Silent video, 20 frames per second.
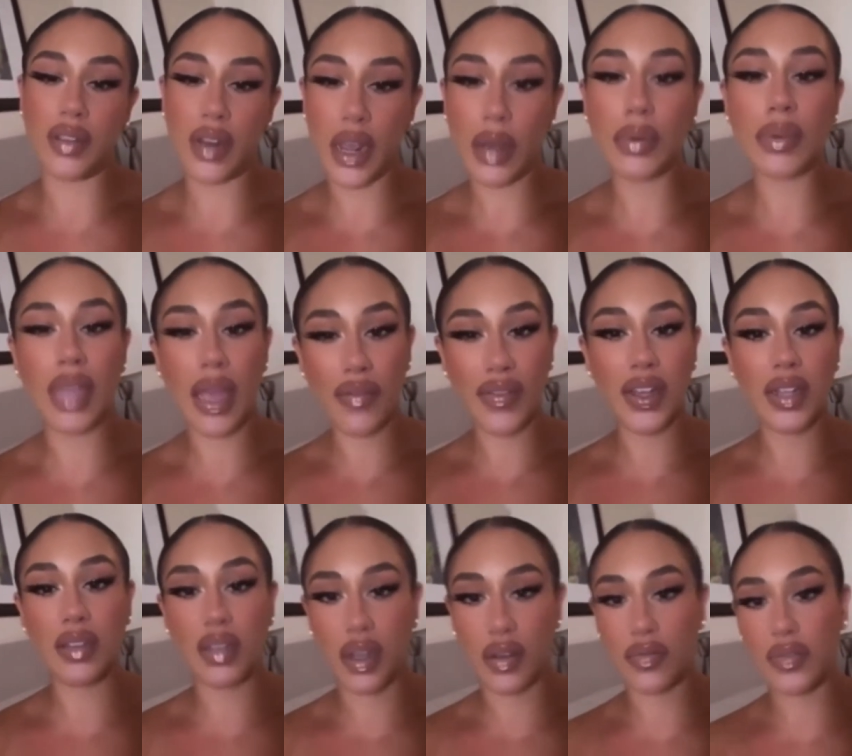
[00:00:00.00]
Today I was
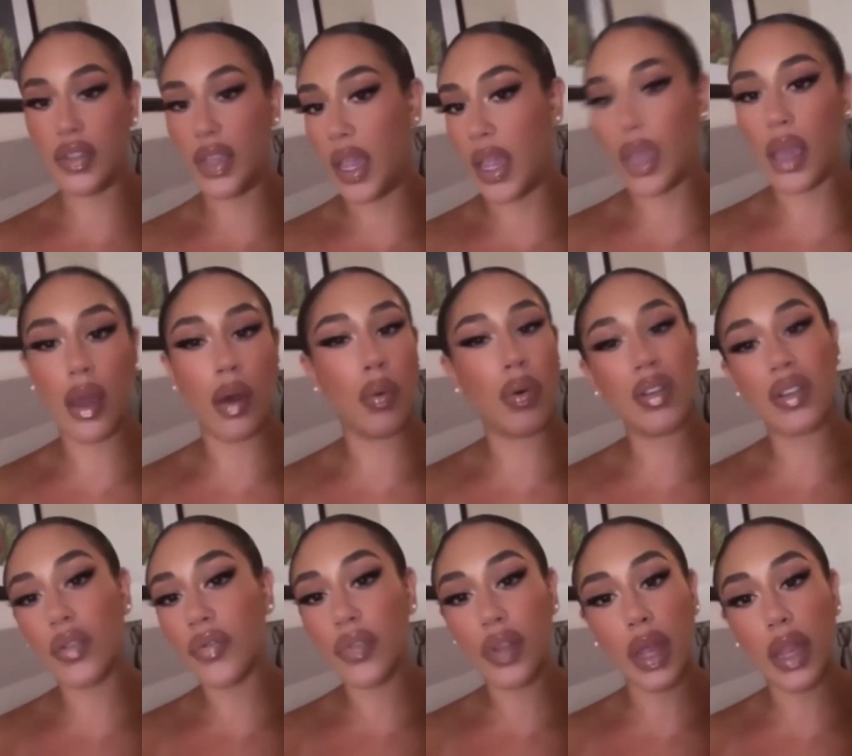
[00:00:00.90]
having a tough day,
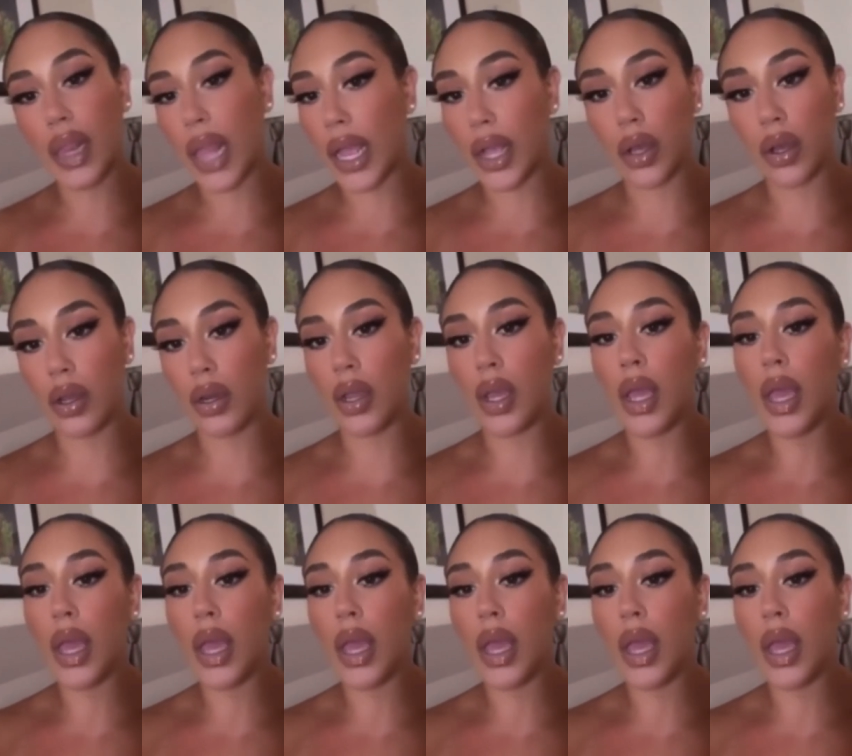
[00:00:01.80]
wasn't feeling that good.